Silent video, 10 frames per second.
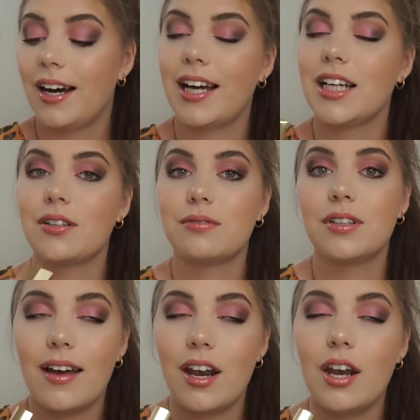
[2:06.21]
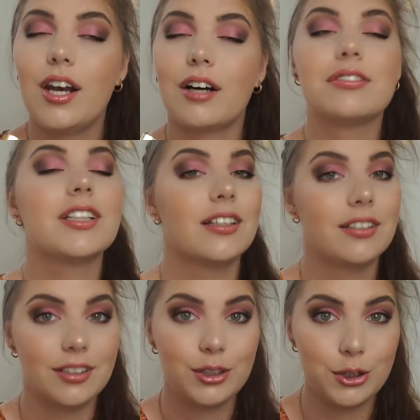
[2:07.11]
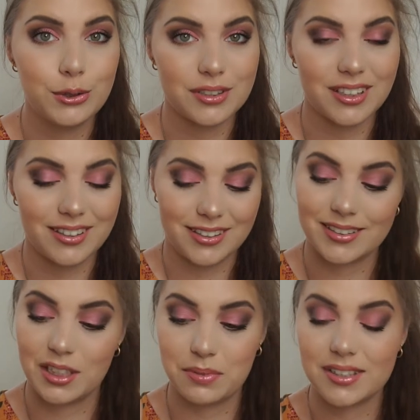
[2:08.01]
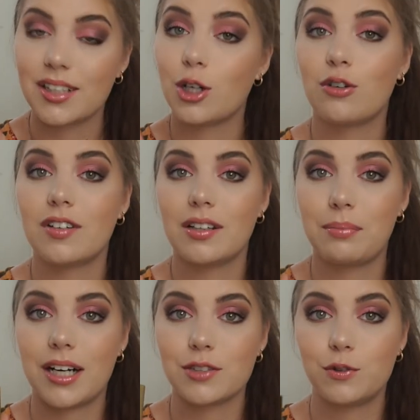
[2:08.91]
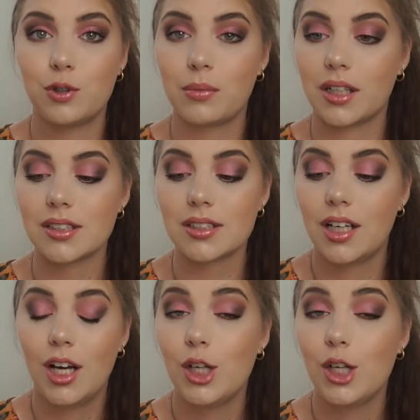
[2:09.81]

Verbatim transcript: I have loved using this lipstick over the past few months.